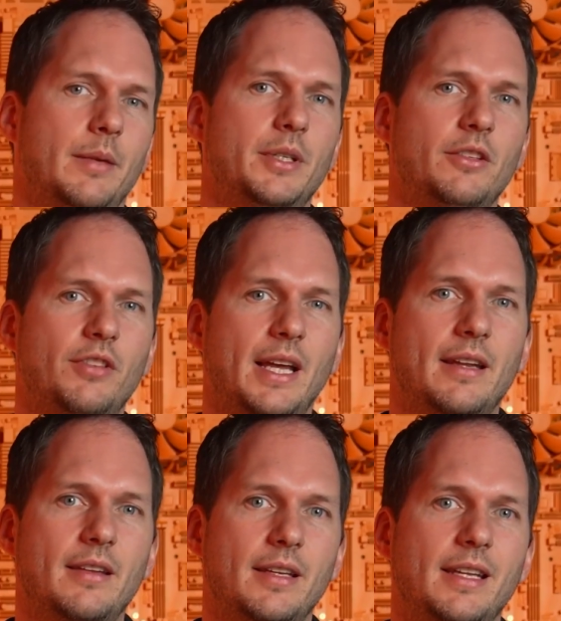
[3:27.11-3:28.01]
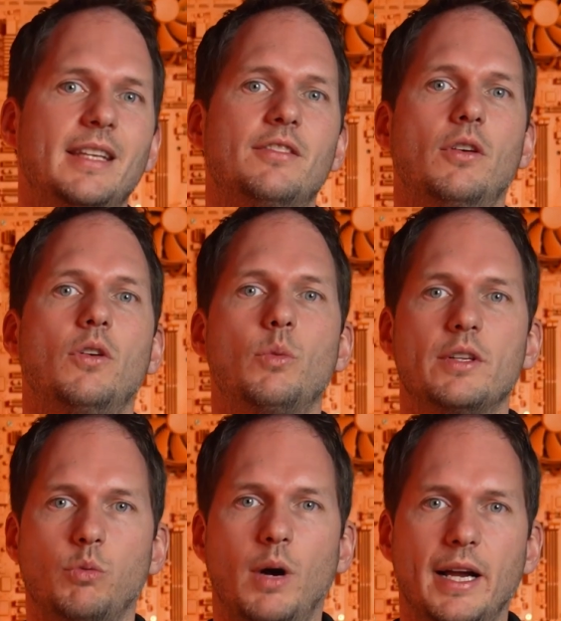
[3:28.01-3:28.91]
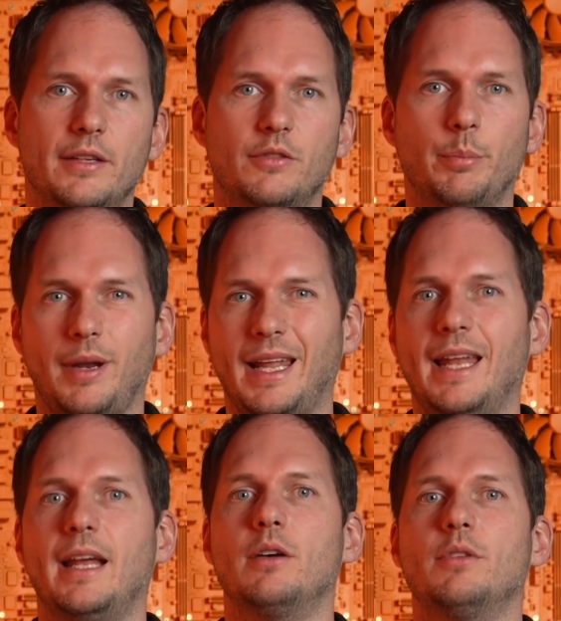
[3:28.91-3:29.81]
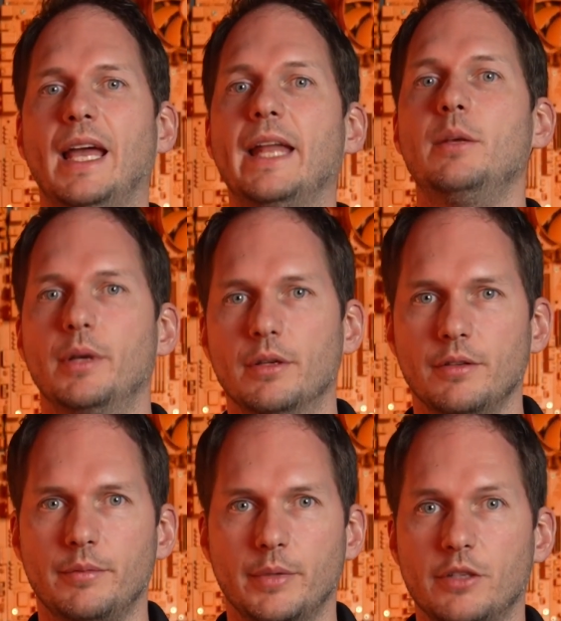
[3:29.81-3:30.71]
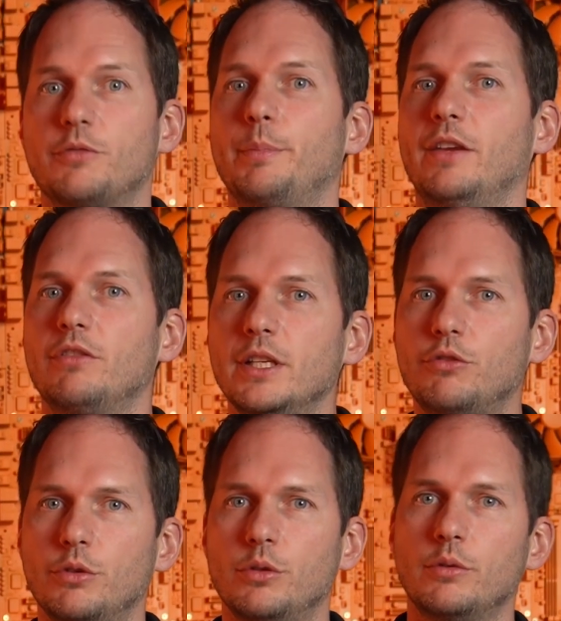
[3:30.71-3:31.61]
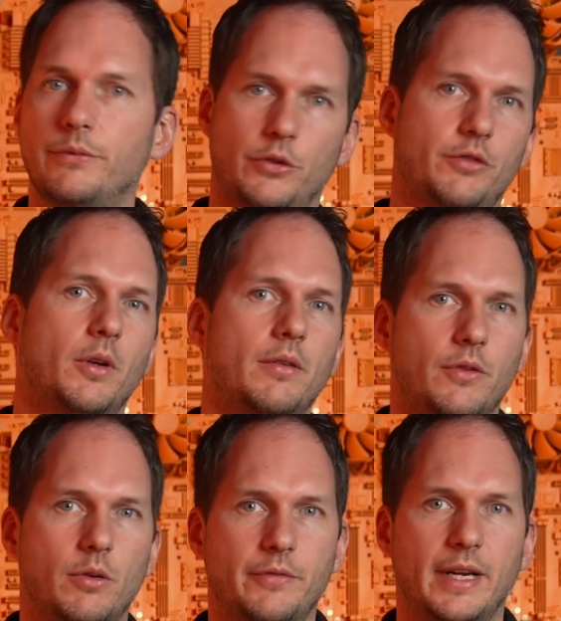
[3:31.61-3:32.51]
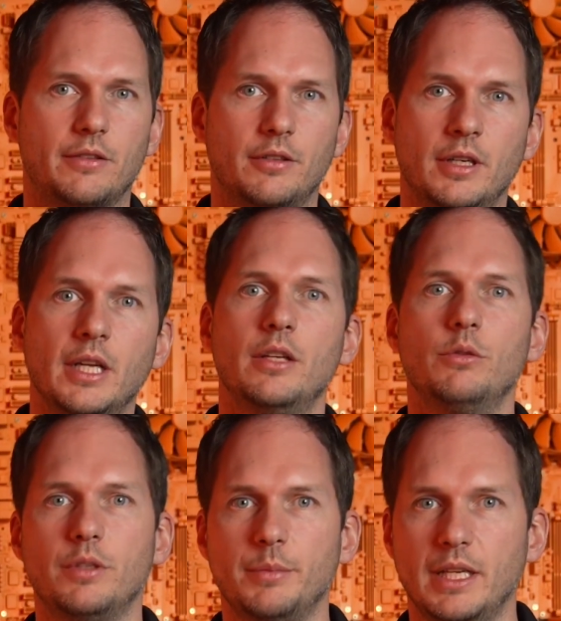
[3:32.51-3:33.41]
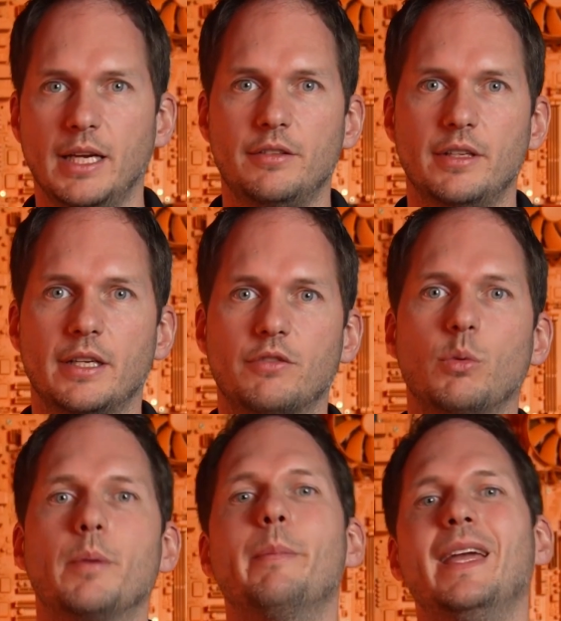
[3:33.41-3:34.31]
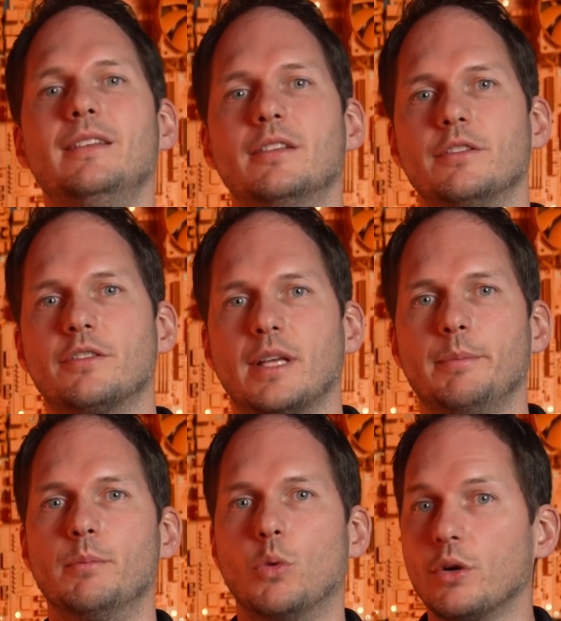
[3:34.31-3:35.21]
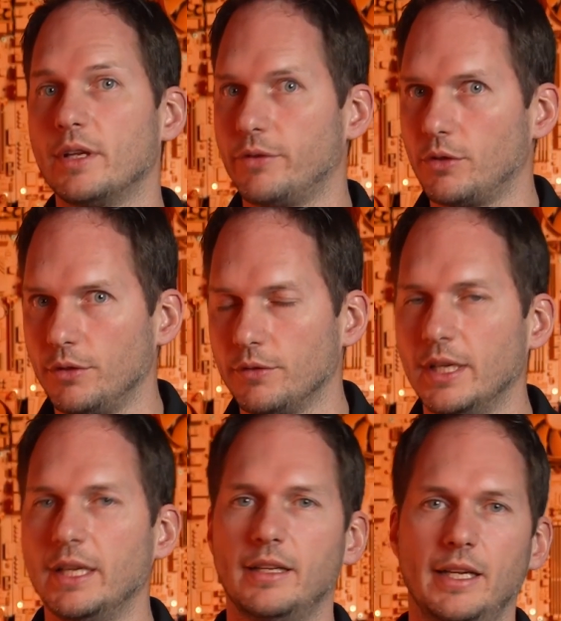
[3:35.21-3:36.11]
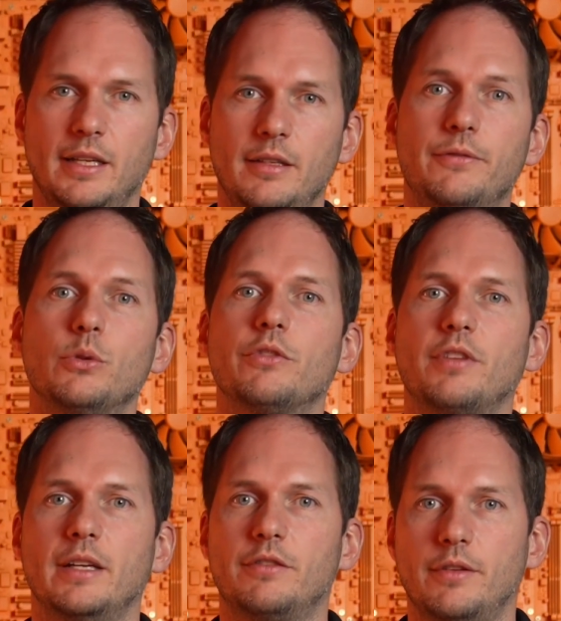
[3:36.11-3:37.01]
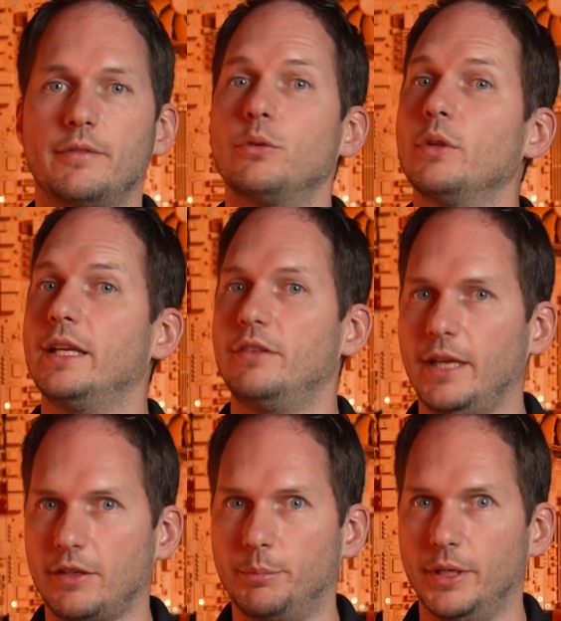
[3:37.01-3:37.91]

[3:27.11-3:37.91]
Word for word: That being said, it is always wise to plan out any build, but especially true for small form factor using Mini ITX, where maintenance can be more difficult than any full-size, full ATX